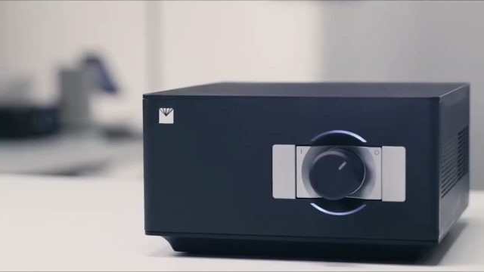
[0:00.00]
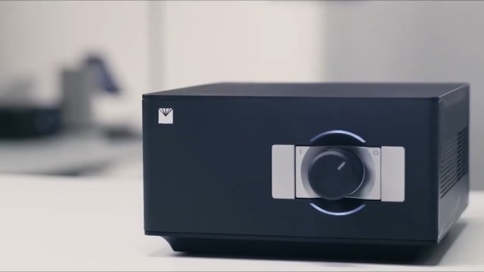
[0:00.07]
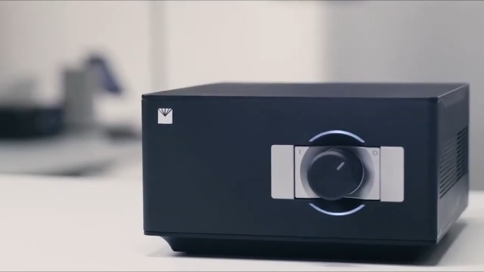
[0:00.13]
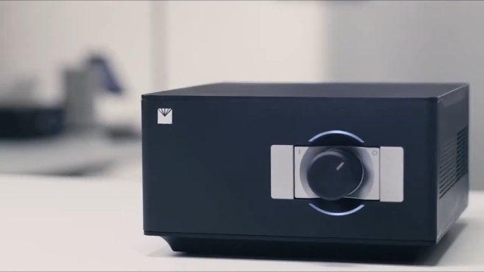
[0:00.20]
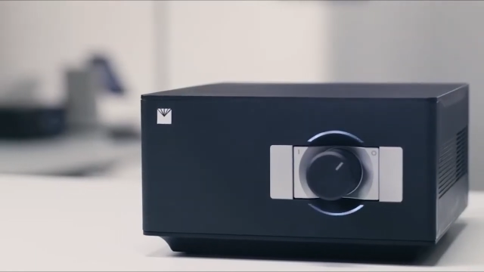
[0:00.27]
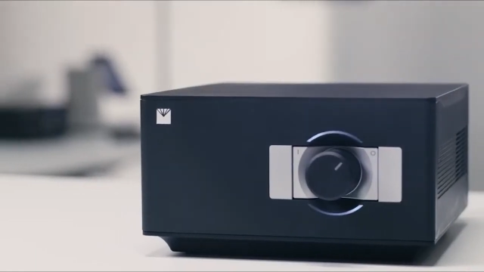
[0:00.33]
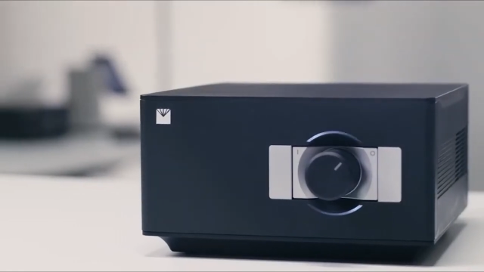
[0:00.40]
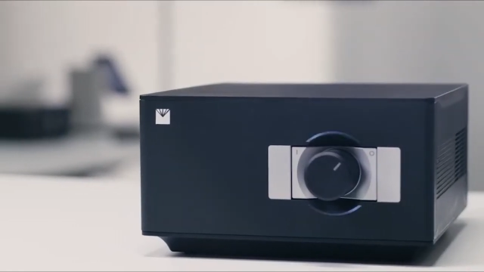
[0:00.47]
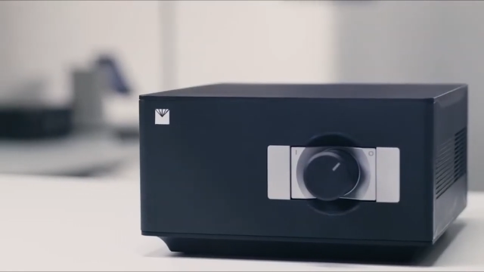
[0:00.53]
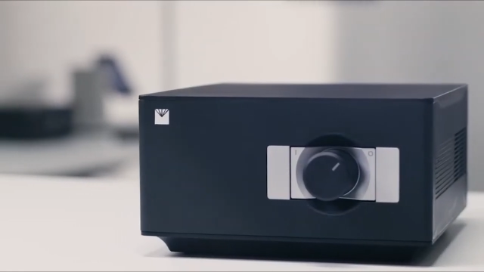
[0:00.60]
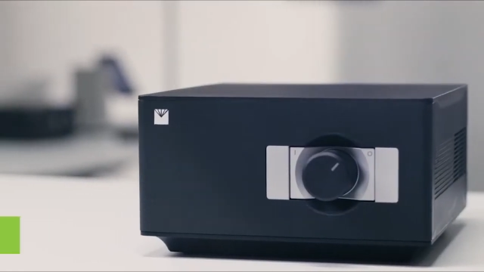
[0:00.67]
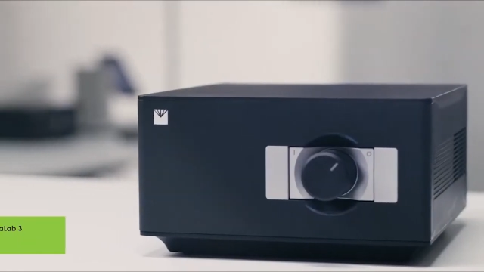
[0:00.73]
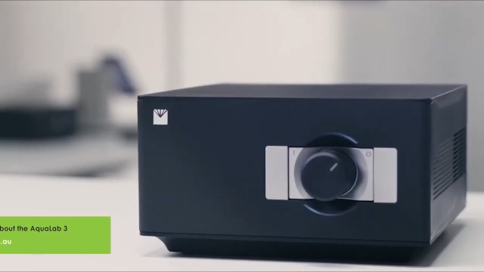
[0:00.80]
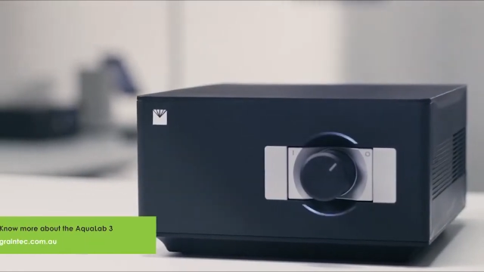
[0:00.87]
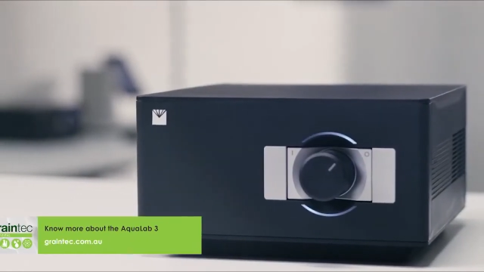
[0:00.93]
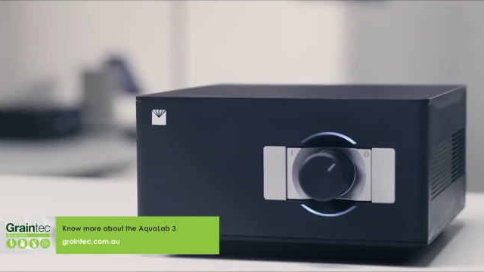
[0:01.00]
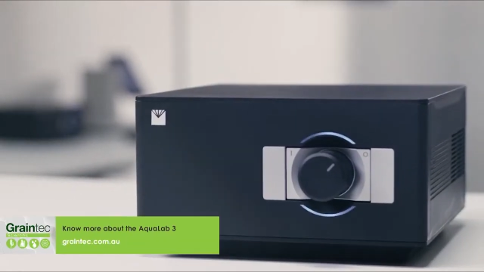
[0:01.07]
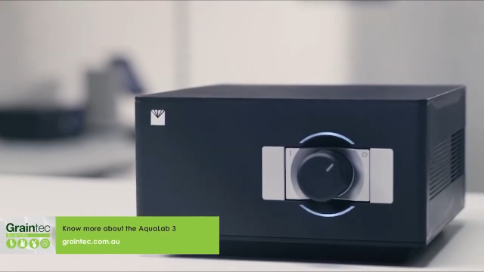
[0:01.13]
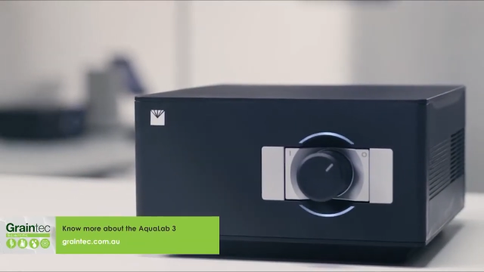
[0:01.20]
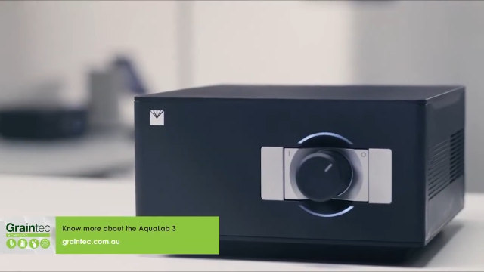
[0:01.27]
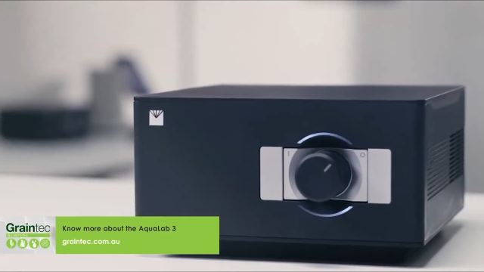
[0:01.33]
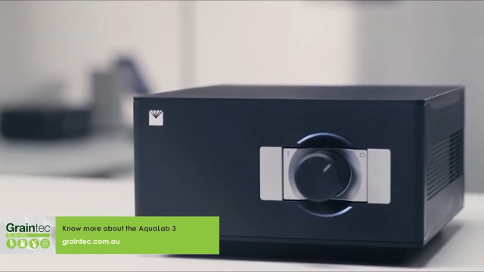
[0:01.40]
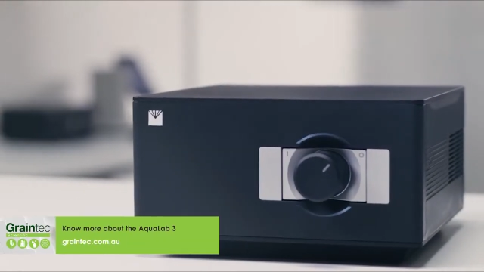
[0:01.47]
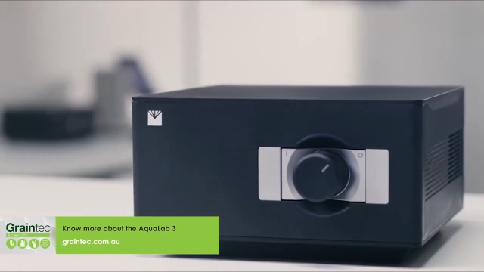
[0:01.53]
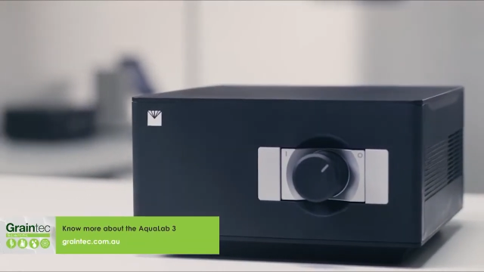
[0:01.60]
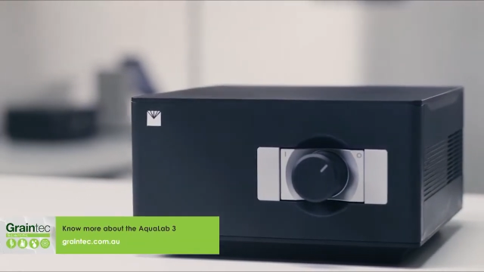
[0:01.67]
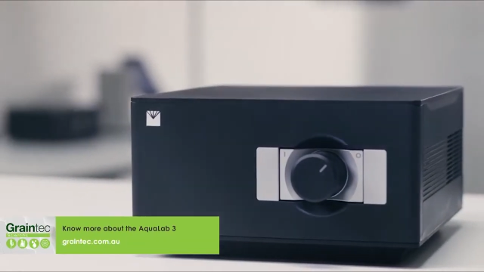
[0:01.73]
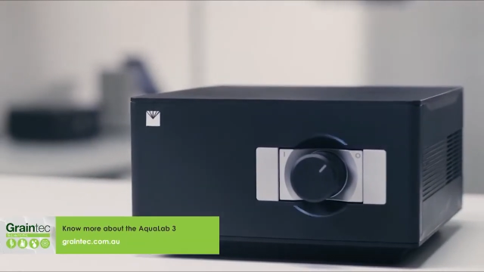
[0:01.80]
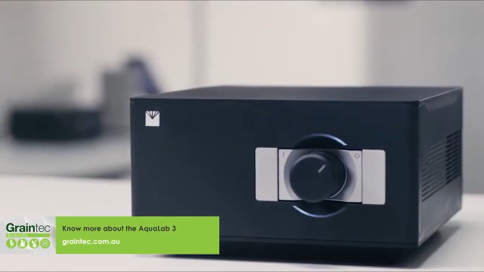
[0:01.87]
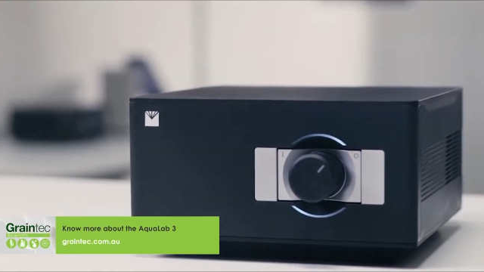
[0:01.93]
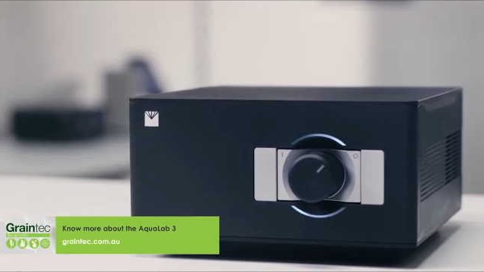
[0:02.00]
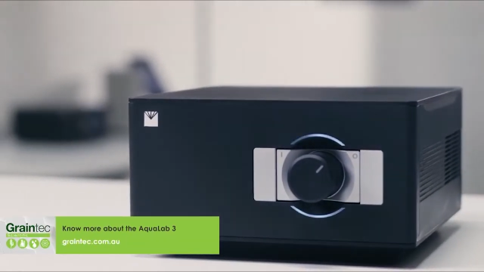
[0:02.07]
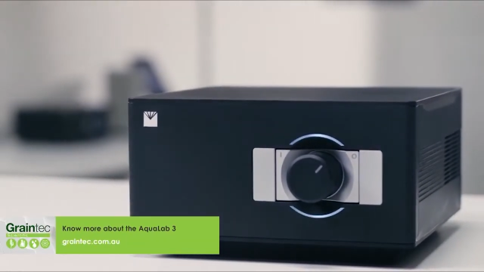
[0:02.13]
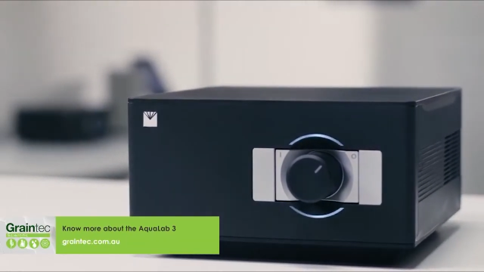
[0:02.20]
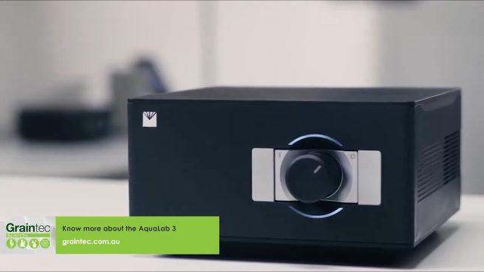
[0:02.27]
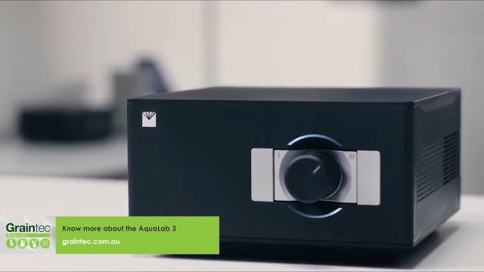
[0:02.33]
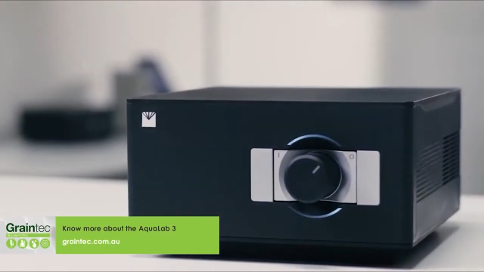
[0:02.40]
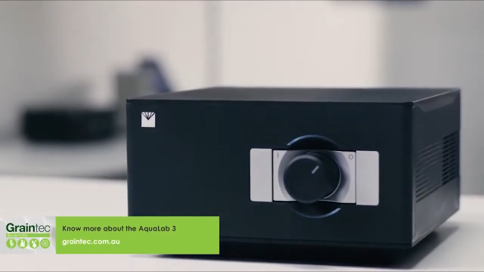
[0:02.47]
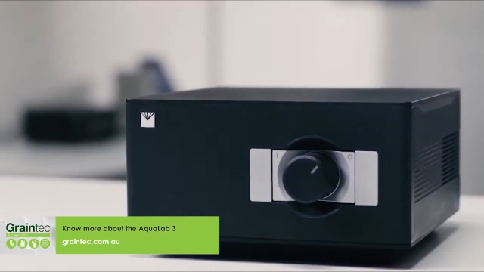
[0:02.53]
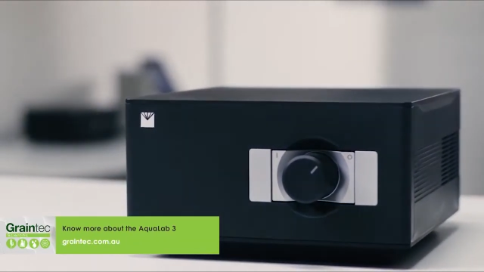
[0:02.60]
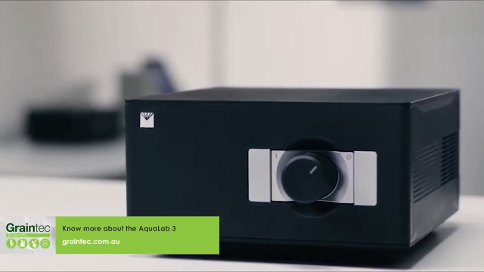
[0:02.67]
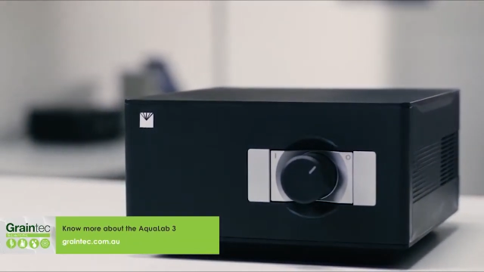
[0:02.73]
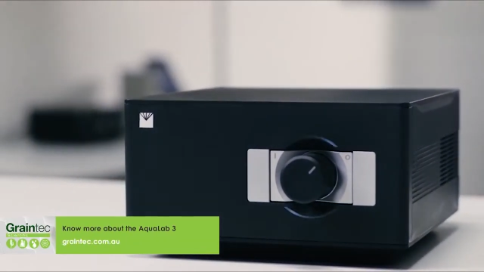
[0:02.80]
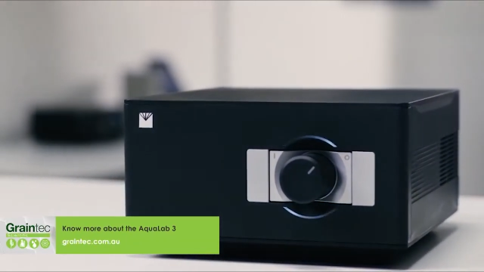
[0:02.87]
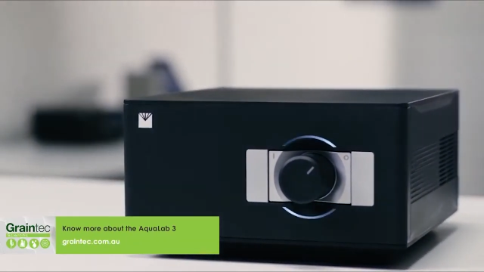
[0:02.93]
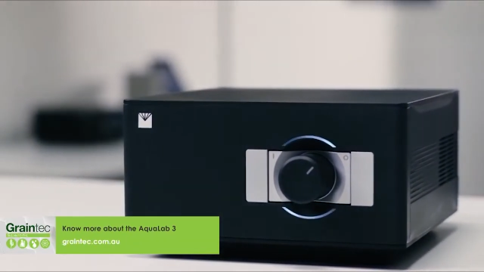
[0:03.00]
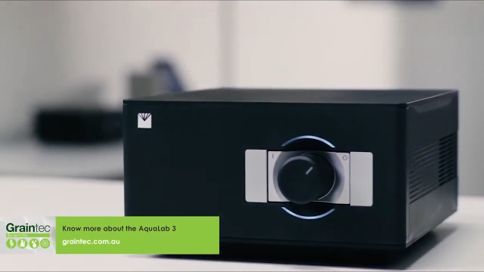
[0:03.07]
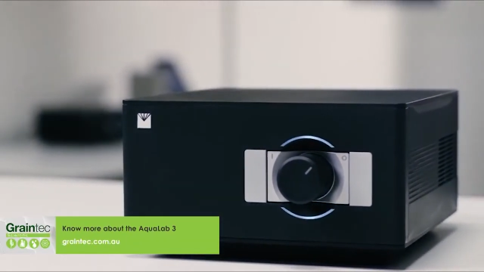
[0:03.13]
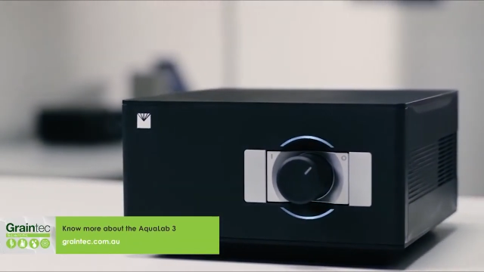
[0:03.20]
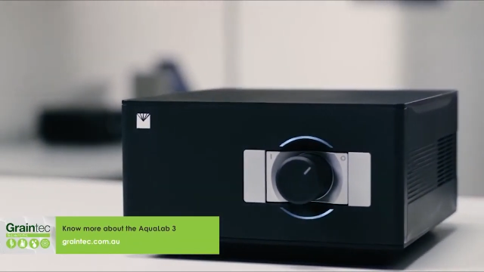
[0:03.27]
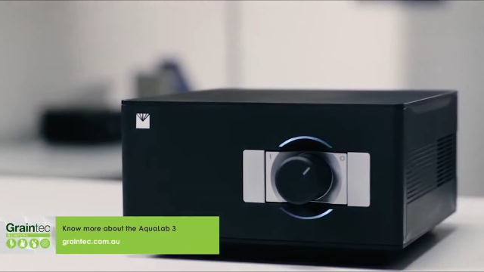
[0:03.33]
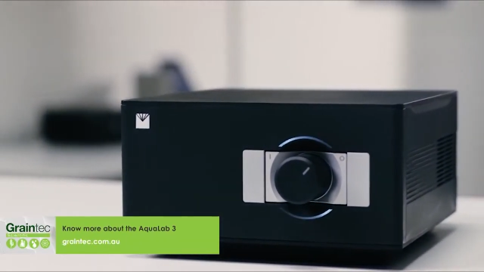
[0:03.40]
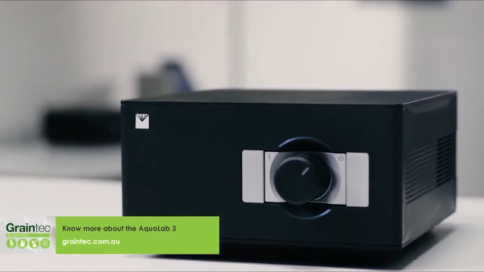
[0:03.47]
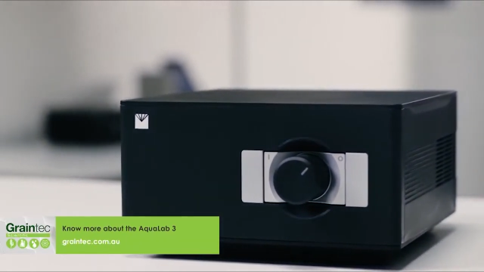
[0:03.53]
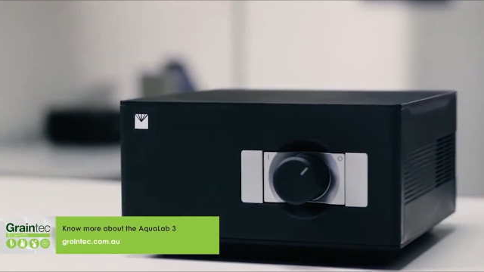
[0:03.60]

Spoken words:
[unreadable: no face in view]